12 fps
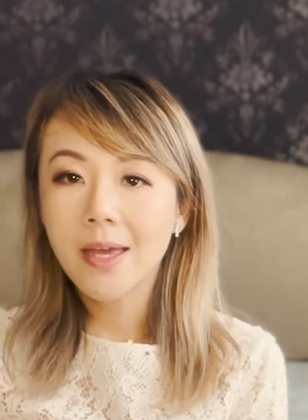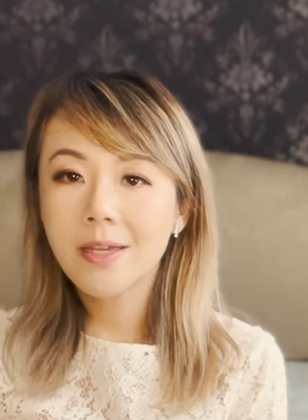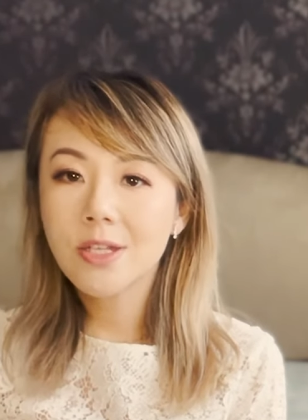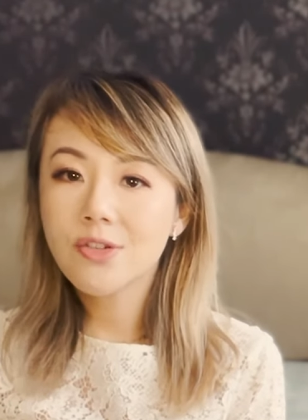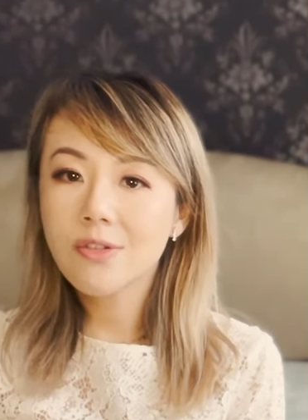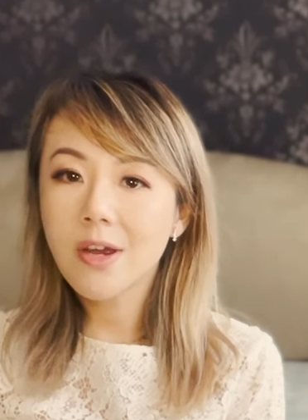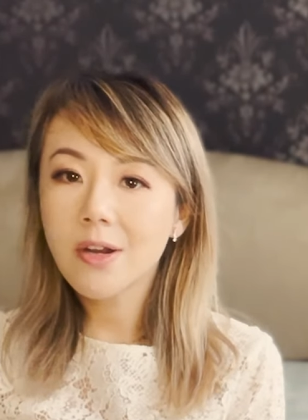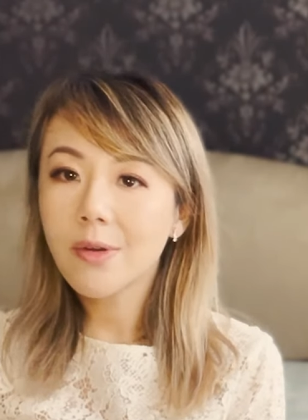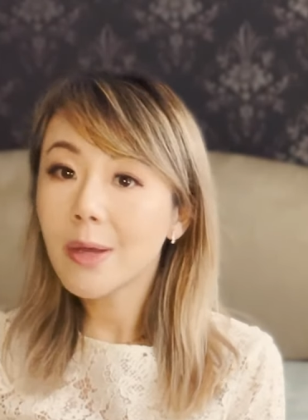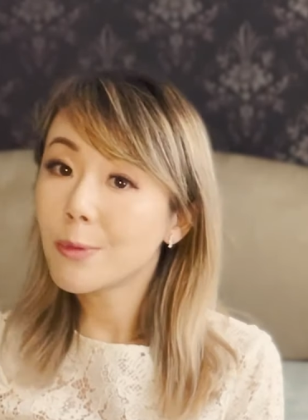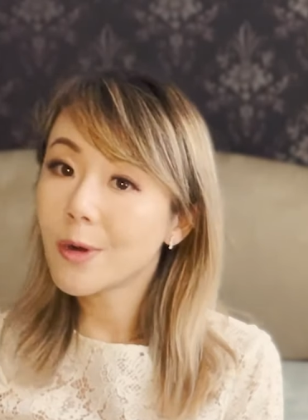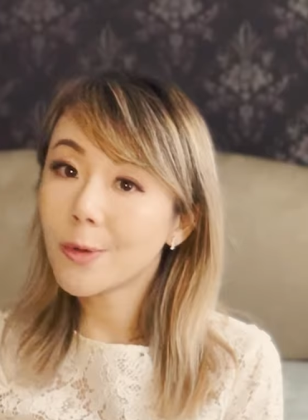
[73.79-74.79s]
in Toronto
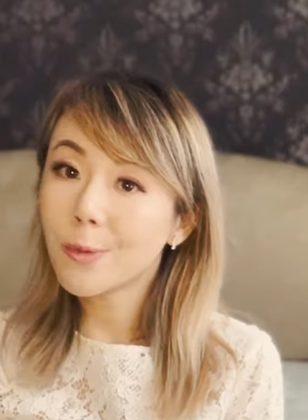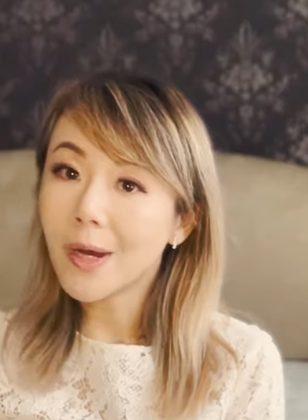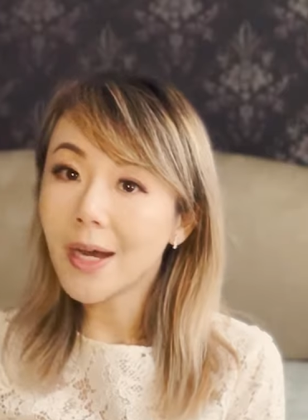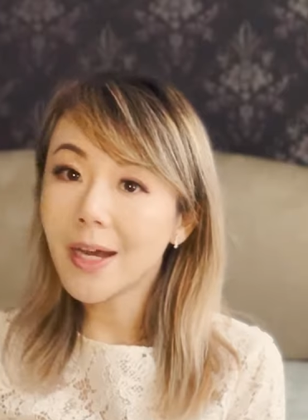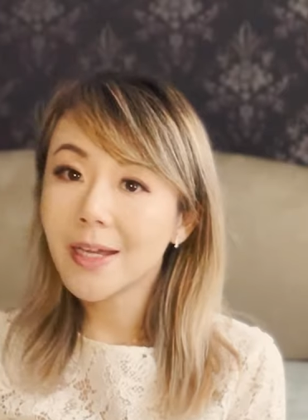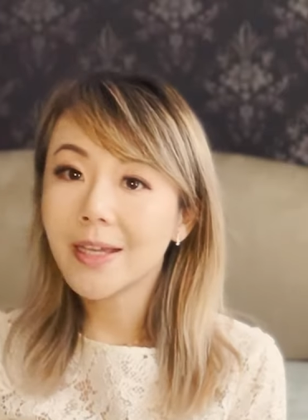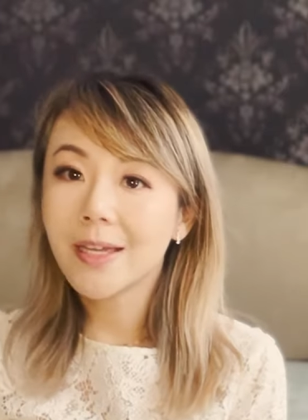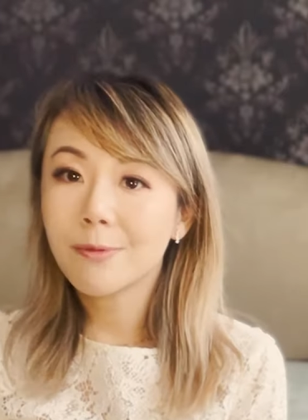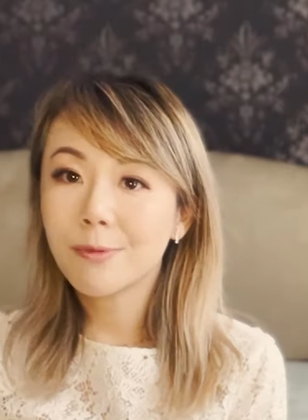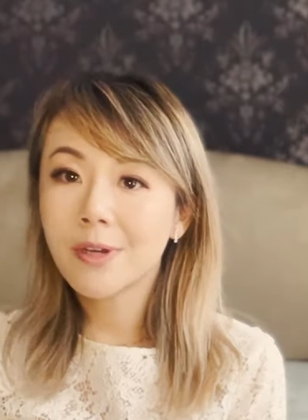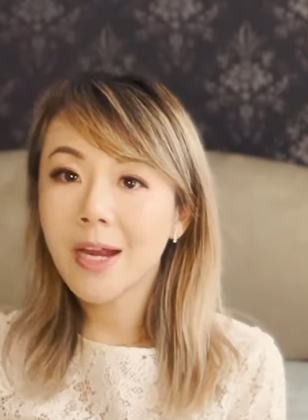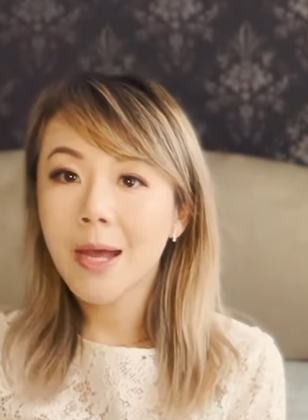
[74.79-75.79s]
and worldwide,
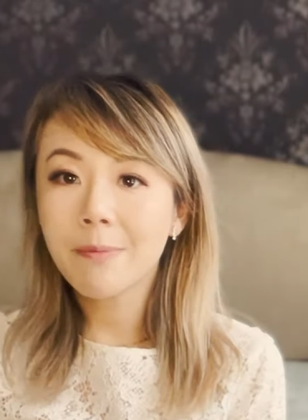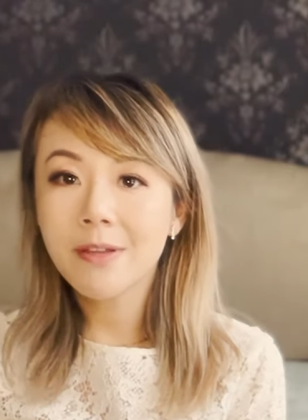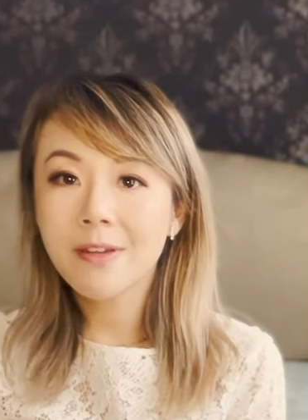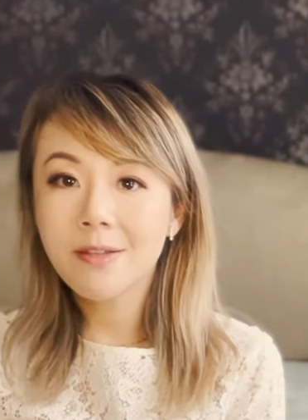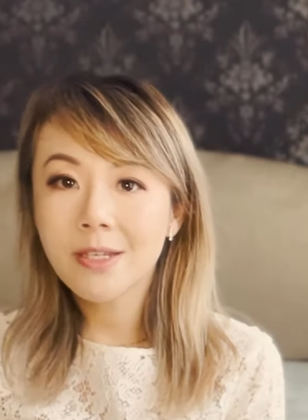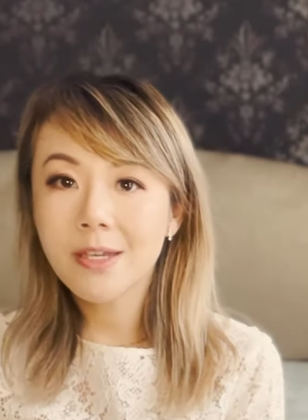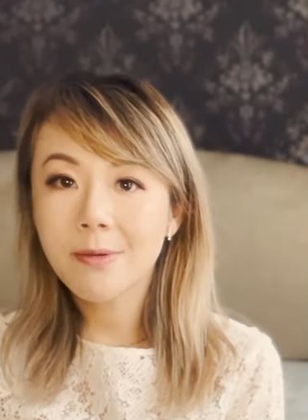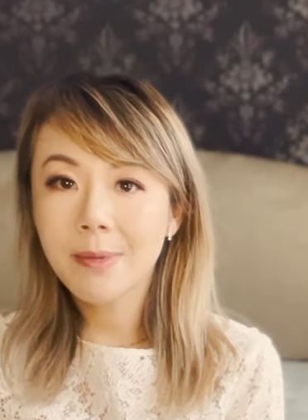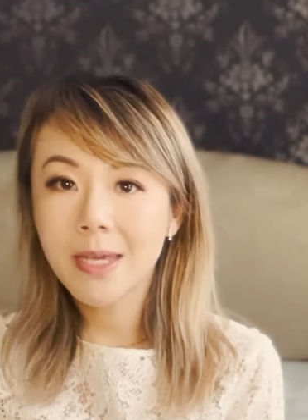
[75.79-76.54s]
and we're happy to